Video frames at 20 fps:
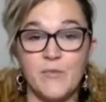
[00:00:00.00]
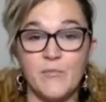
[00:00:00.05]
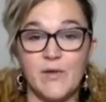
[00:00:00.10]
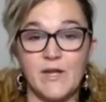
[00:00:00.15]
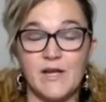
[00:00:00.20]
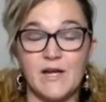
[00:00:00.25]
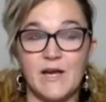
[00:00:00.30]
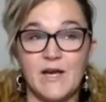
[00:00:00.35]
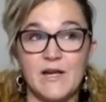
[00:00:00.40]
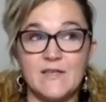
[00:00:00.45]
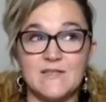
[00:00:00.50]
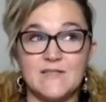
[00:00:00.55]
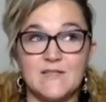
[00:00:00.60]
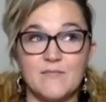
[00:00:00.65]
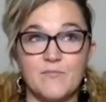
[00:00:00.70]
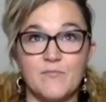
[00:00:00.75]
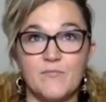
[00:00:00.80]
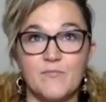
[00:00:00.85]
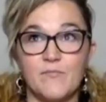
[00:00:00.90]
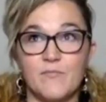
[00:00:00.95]
Because
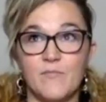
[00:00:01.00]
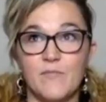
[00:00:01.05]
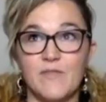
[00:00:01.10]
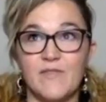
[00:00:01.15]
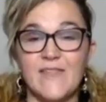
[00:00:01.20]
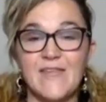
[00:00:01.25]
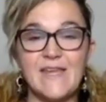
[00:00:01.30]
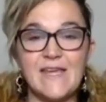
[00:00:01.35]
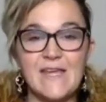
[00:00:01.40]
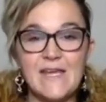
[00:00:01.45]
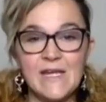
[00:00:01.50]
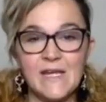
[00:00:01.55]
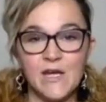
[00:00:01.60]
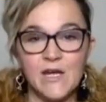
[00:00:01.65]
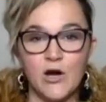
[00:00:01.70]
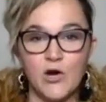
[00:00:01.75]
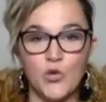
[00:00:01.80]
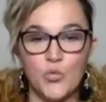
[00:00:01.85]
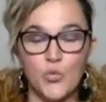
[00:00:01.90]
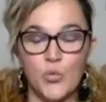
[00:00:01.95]
the
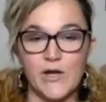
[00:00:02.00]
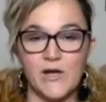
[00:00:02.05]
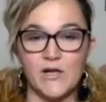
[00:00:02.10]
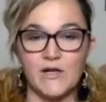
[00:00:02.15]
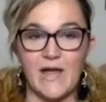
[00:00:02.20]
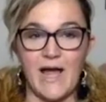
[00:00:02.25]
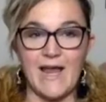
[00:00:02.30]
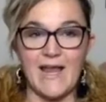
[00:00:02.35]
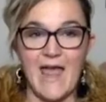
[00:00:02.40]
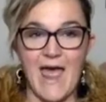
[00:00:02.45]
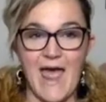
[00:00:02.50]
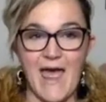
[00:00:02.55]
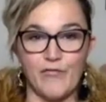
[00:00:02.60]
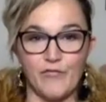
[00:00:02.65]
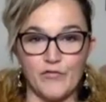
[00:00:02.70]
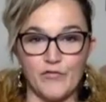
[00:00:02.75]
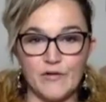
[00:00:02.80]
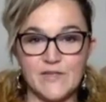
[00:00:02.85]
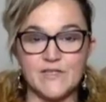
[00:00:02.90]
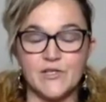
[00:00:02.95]
ego will, at
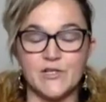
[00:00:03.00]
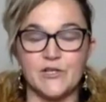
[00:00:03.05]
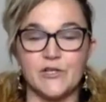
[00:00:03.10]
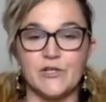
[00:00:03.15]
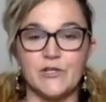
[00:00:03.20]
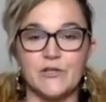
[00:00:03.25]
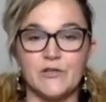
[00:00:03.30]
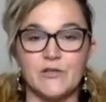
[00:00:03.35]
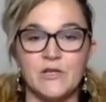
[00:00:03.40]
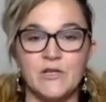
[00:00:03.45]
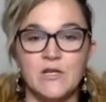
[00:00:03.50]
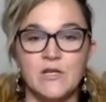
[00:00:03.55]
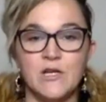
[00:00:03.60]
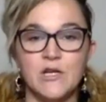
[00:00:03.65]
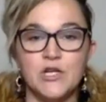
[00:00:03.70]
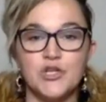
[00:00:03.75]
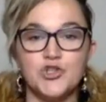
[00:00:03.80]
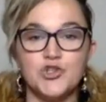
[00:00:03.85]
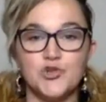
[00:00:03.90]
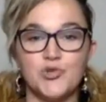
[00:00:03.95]
every turn,
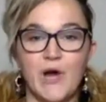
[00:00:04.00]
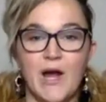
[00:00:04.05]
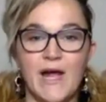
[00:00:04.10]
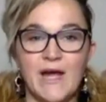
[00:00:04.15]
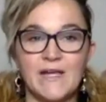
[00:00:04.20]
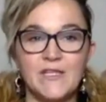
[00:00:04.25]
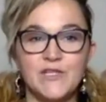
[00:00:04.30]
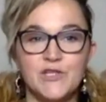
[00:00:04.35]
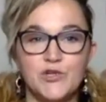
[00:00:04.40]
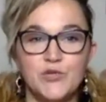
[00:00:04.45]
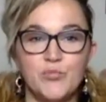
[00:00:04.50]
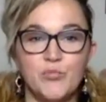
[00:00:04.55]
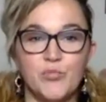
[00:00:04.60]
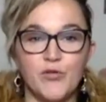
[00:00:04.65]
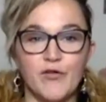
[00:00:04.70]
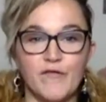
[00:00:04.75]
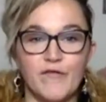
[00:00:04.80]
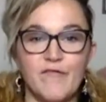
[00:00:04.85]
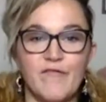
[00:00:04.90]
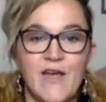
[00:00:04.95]
try to
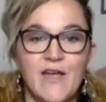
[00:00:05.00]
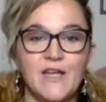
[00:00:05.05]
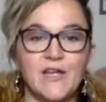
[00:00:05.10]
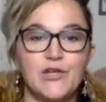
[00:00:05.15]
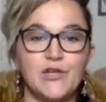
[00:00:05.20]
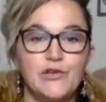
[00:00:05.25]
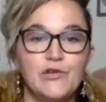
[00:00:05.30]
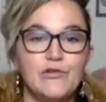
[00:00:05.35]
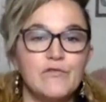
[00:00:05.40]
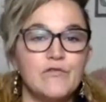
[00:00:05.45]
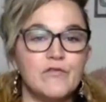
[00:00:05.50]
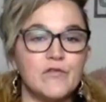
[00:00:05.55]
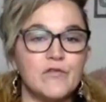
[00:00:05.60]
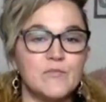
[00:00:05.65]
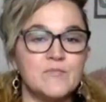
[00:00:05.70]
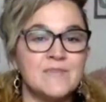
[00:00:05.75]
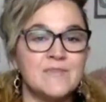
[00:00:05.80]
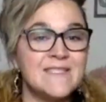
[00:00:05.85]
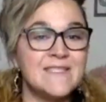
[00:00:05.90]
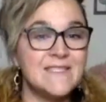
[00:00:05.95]
prevent you
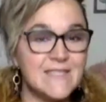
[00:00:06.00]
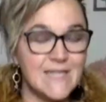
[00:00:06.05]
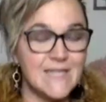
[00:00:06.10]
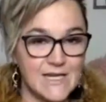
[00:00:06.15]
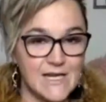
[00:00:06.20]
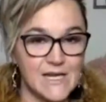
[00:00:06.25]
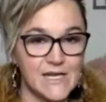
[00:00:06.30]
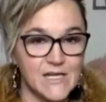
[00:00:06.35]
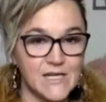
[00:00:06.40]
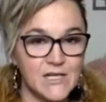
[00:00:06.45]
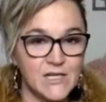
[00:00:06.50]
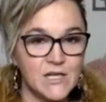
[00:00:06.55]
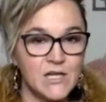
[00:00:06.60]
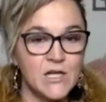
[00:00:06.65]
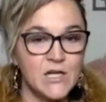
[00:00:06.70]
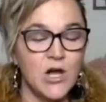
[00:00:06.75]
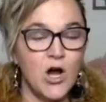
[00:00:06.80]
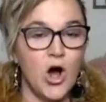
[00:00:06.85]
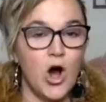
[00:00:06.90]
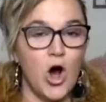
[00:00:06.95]
from seeing
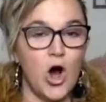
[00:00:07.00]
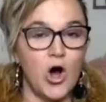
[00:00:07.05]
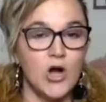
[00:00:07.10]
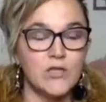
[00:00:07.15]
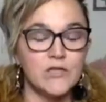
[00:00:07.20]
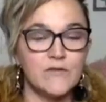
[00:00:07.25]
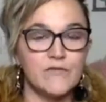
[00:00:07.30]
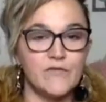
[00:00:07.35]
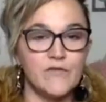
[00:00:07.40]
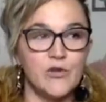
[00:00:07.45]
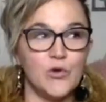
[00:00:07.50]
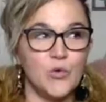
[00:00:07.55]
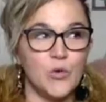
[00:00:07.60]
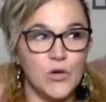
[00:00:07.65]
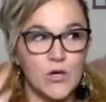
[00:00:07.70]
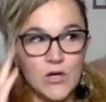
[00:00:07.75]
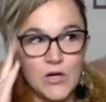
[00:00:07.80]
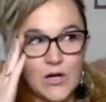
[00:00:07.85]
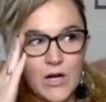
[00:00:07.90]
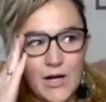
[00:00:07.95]
all of
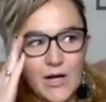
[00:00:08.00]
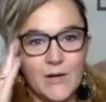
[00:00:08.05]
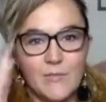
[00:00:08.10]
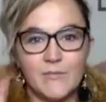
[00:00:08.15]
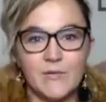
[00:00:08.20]
your